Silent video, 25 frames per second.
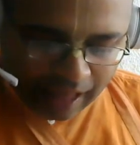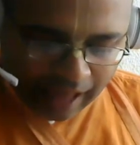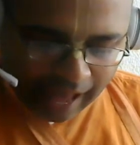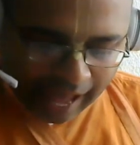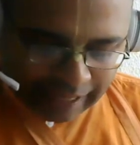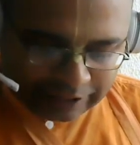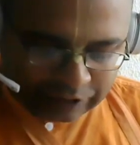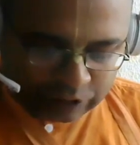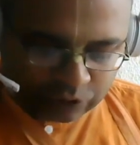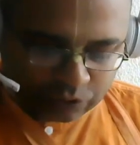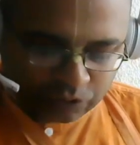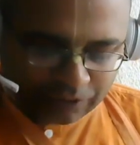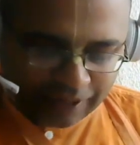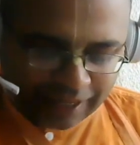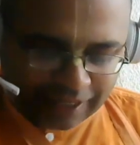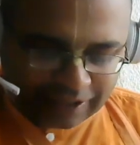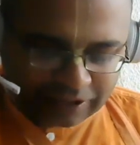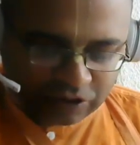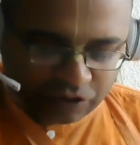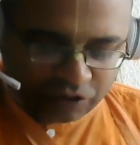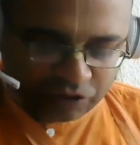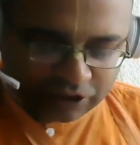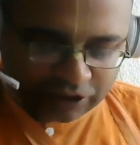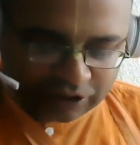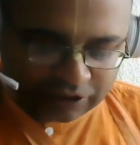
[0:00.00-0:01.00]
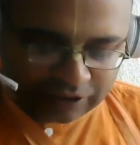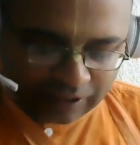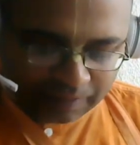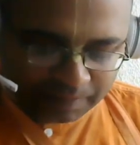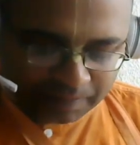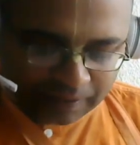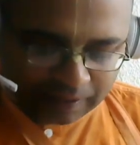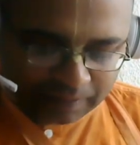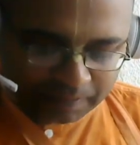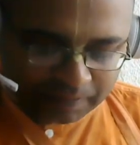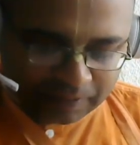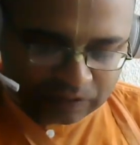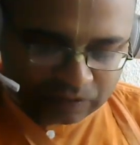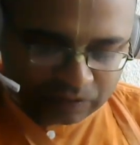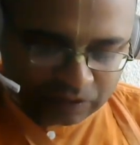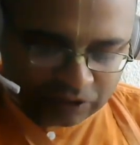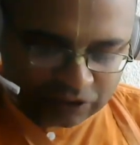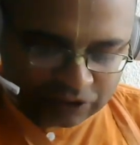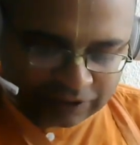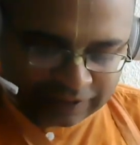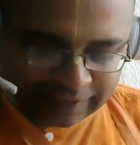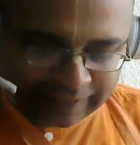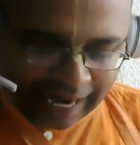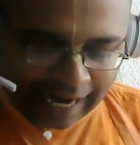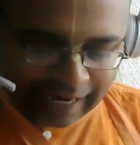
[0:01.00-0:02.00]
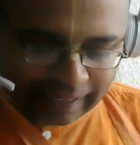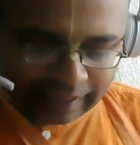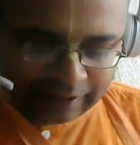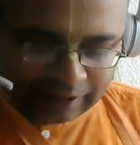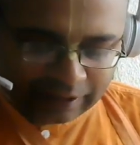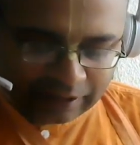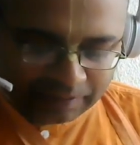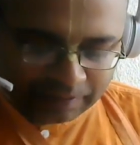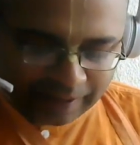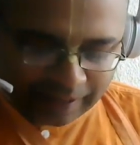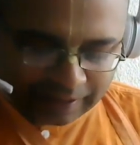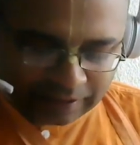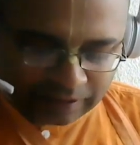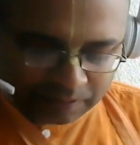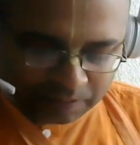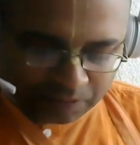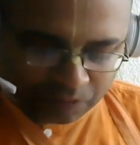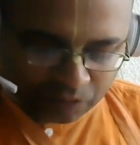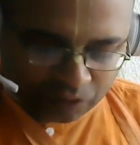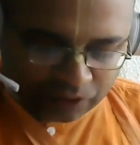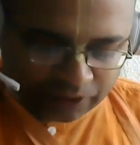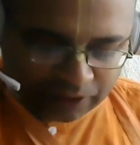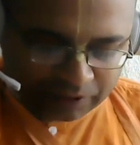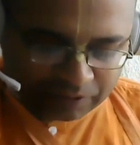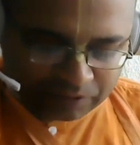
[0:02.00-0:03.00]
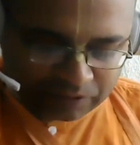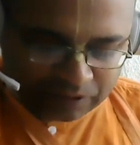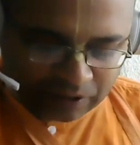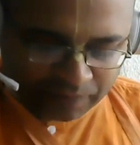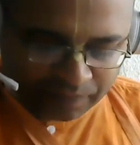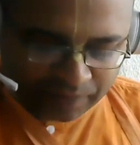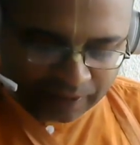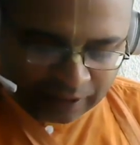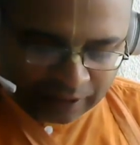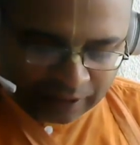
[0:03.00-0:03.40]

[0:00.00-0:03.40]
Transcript: As soon as the original purpose was scattered by the motives of